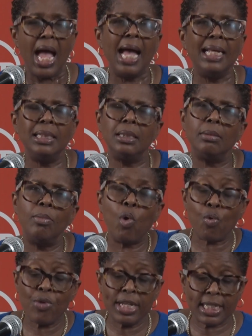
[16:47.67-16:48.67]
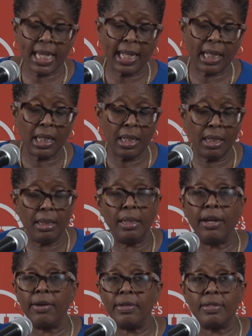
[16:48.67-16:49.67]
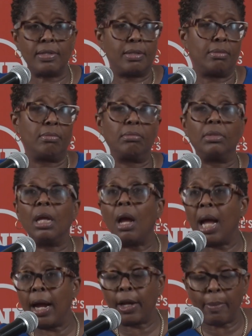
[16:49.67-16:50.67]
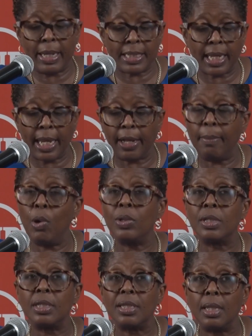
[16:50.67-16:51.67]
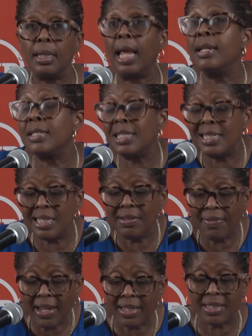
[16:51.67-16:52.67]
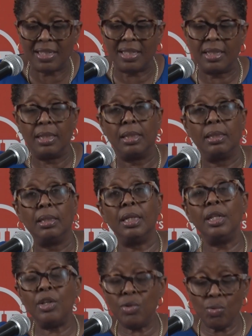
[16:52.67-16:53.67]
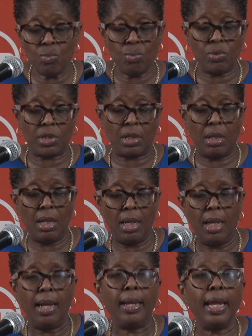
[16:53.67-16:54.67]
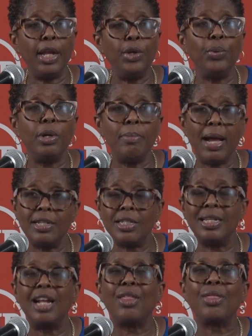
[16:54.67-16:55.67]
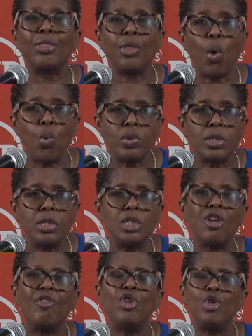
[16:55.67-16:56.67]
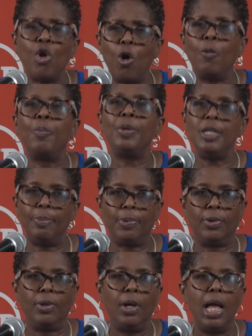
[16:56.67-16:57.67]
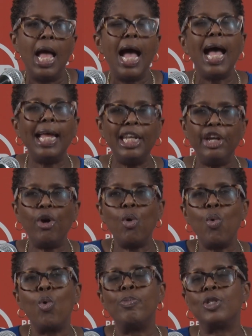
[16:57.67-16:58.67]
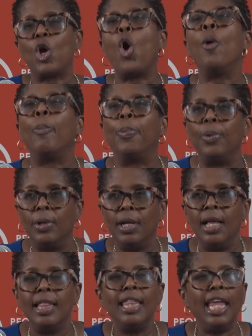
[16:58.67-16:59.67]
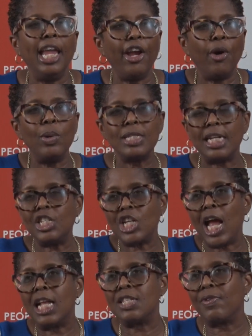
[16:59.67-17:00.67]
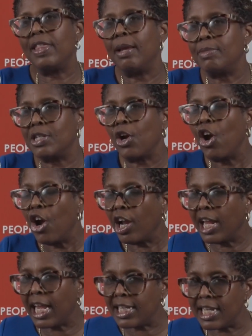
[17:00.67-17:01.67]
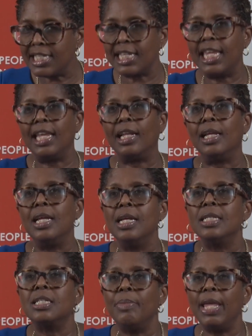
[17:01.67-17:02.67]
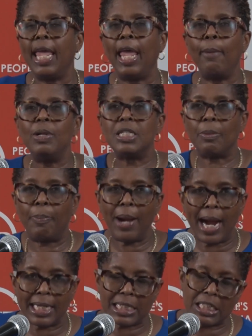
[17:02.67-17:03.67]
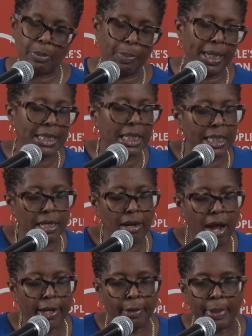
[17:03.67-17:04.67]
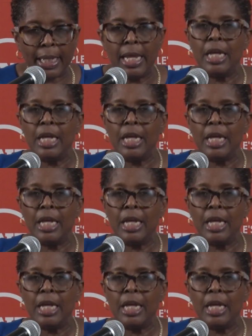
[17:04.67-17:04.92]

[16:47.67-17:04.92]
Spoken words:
And more recently, there is the argument again about NCT Vet in the news. Can you imagine that thousands of young people had their hopes up? The hair was a chance for them to get a skill, to be able to participate in the economy,